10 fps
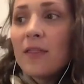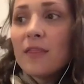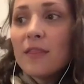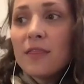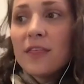
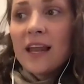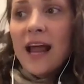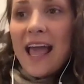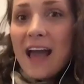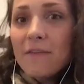then I
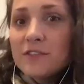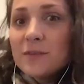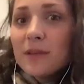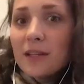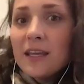have to
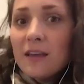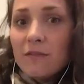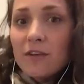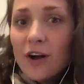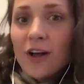believe
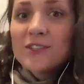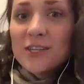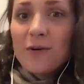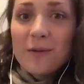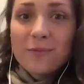you're also
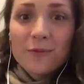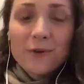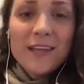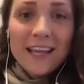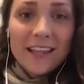
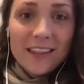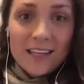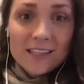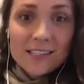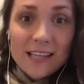uprooting
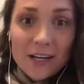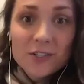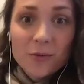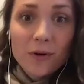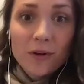these
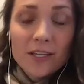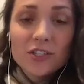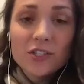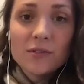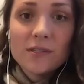sexual
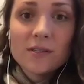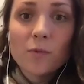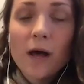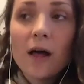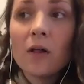issues as
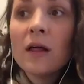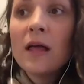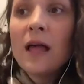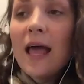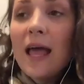well.
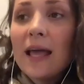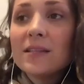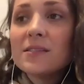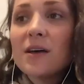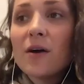And
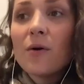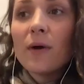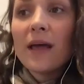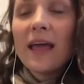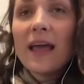so
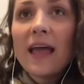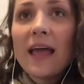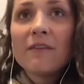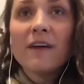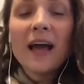
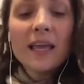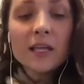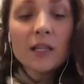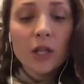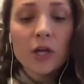if I
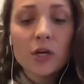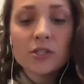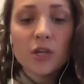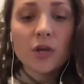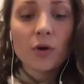can look to
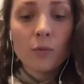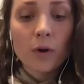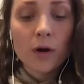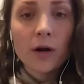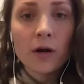your
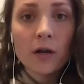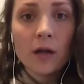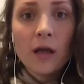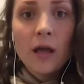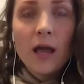word
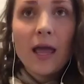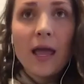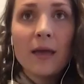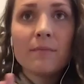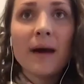
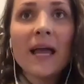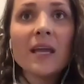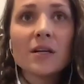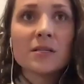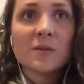and by
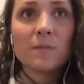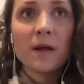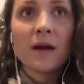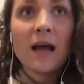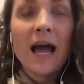your
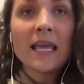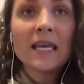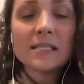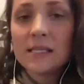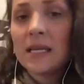spirit, I can
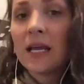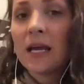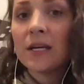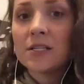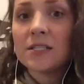seek
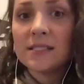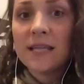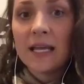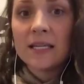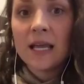
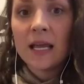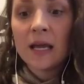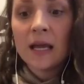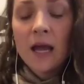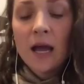understanding,
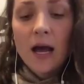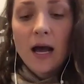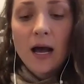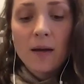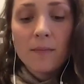
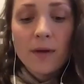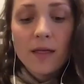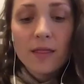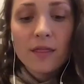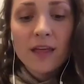um,
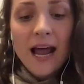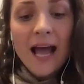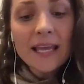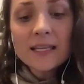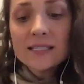then I
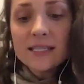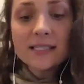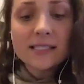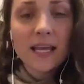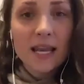can
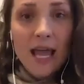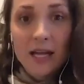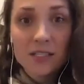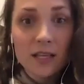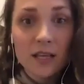
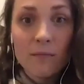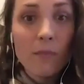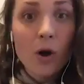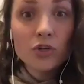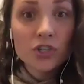disconnect the
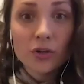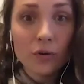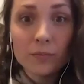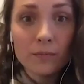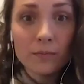emotional